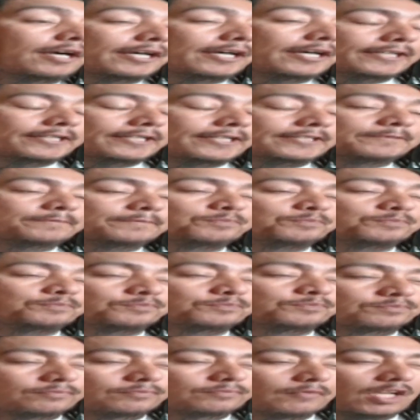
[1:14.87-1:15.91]

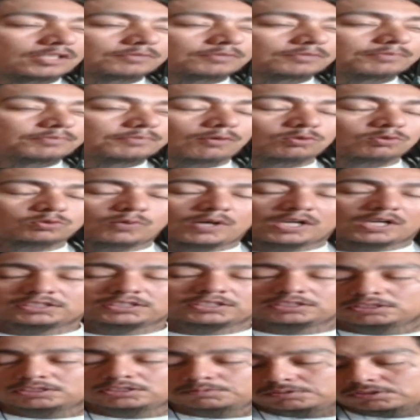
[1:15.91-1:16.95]
I was
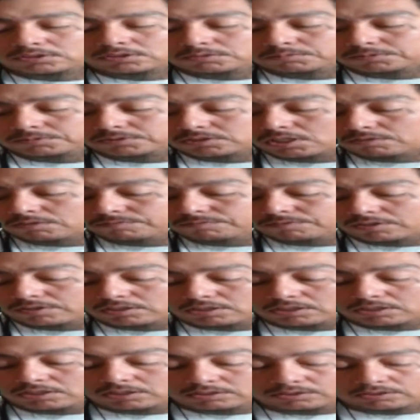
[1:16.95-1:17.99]
watching some stuff on
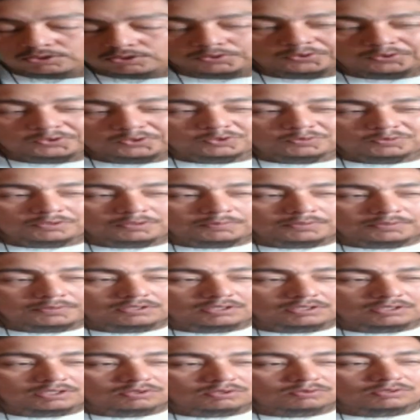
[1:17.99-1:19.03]
YouTube. You know what I
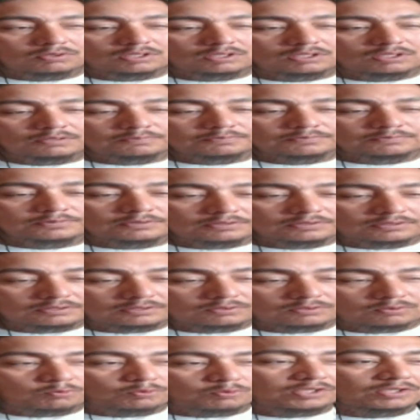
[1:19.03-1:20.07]
mean, the little
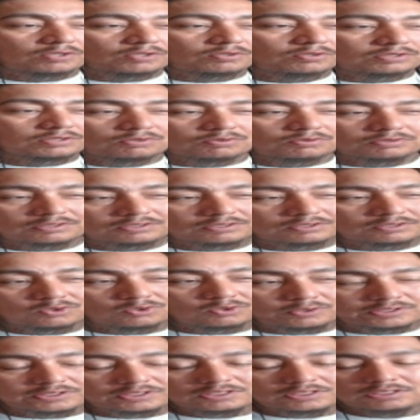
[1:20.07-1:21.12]
reels, the little
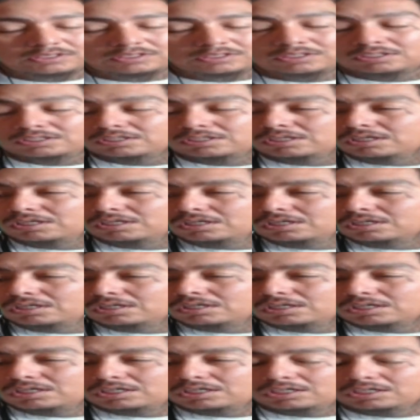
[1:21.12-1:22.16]
stories and shit.
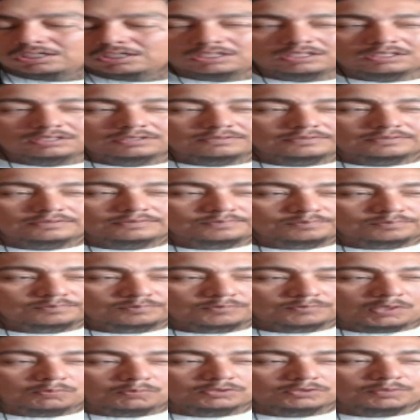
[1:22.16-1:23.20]

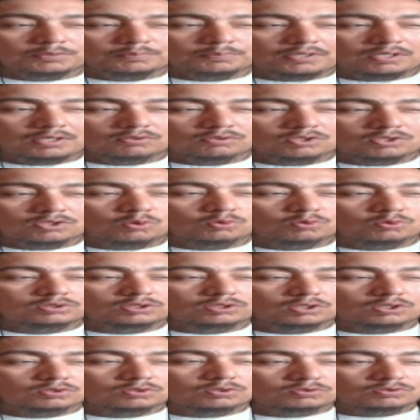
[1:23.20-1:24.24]
It was about Gold
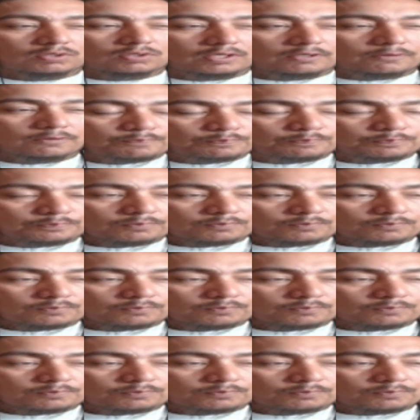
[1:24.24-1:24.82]
Toes, right?